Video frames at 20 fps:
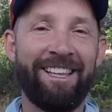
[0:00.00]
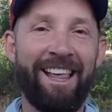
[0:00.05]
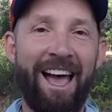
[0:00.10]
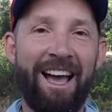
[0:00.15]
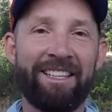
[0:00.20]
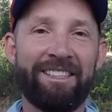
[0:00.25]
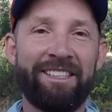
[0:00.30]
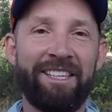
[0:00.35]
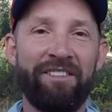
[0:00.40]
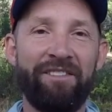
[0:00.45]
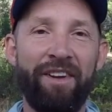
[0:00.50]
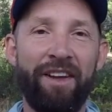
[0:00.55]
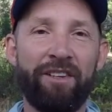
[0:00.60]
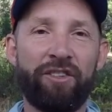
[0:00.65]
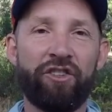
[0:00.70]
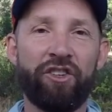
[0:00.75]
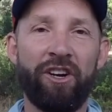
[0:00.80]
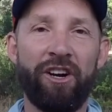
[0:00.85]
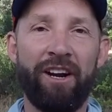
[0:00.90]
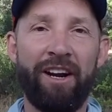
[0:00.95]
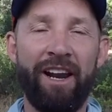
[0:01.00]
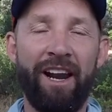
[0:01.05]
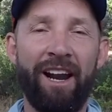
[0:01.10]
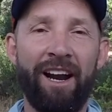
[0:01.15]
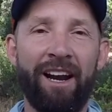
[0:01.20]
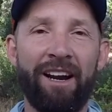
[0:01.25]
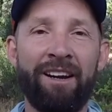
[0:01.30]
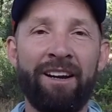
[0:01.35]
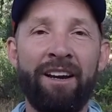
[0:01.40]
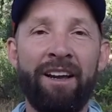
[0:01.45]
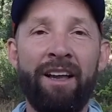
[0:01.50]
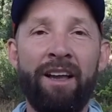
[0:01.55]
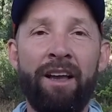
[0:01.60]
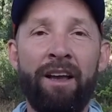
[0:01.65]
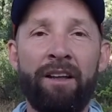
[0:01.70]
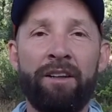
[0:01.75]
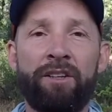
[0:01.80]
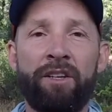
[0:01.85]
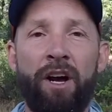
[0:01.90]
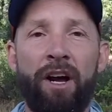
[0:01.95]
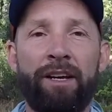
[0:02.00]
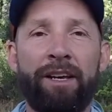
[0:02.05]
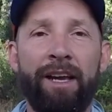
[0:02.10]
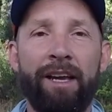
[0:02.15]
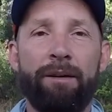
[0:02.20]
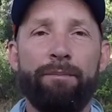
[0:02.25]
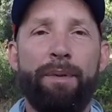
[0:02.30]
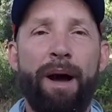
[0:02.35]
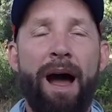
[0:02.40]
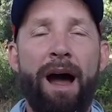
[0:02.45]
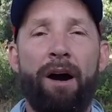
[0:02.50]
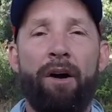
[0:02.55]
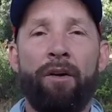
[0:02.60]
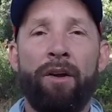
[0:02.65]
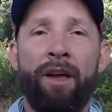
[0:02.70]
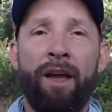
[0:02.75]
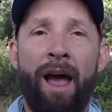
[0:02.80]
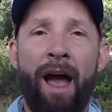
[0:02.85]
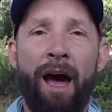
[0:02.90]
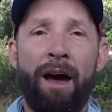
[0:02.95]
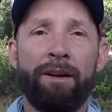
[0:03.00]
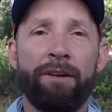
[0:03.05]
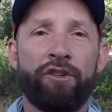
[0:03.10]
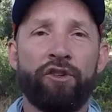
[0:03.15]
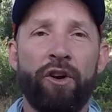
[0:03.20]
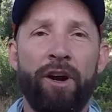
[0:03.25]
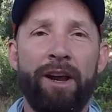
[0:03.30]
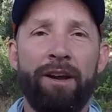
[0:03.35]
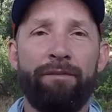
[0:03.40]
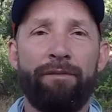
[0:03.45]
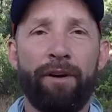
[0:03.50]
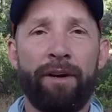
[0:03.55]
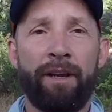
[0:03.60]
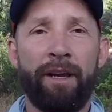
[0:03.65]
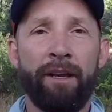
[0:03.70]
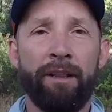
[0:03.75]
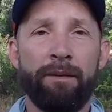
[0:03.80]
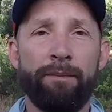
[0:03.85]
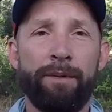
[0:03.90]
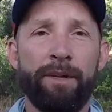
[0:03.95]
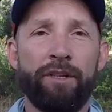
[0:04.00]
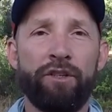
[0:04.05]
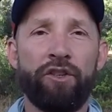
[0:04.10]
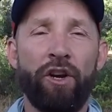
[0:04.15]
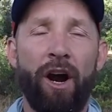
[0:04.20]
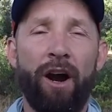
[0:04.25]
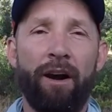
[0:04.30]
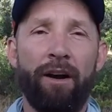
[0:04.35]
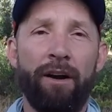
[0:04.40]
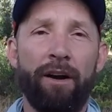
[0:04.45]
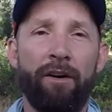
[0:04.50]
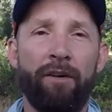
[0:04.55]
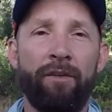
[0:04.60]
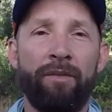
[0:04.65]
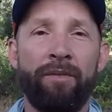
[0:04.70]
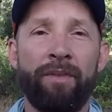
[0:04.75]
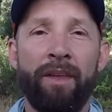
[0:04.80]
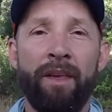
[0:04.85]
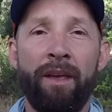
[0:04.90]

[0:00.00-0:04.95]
Last Adventurer here, talking about how to train for Kilimanjaro.